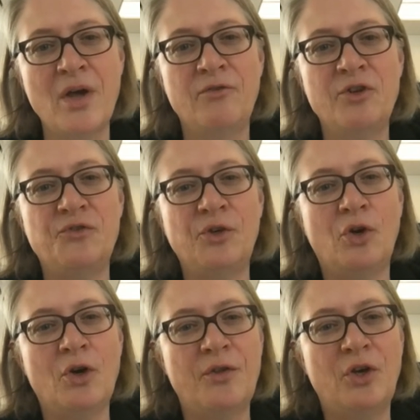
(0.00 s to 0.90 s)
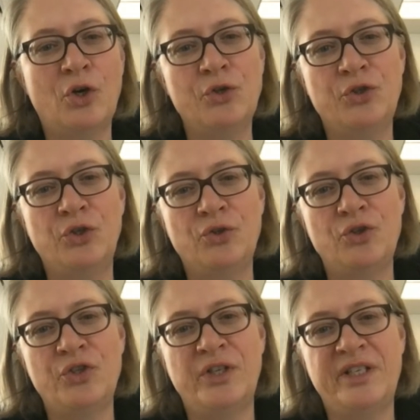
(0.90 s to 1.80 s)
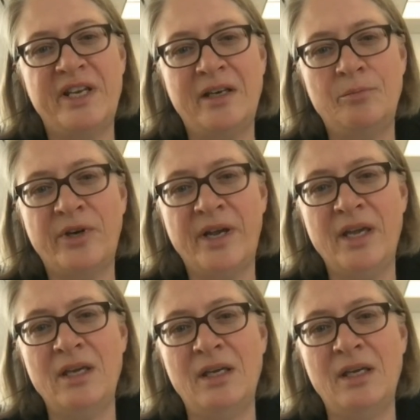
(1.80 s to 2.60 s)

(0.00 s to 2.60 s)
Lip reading: which we call the constitutional debt brake.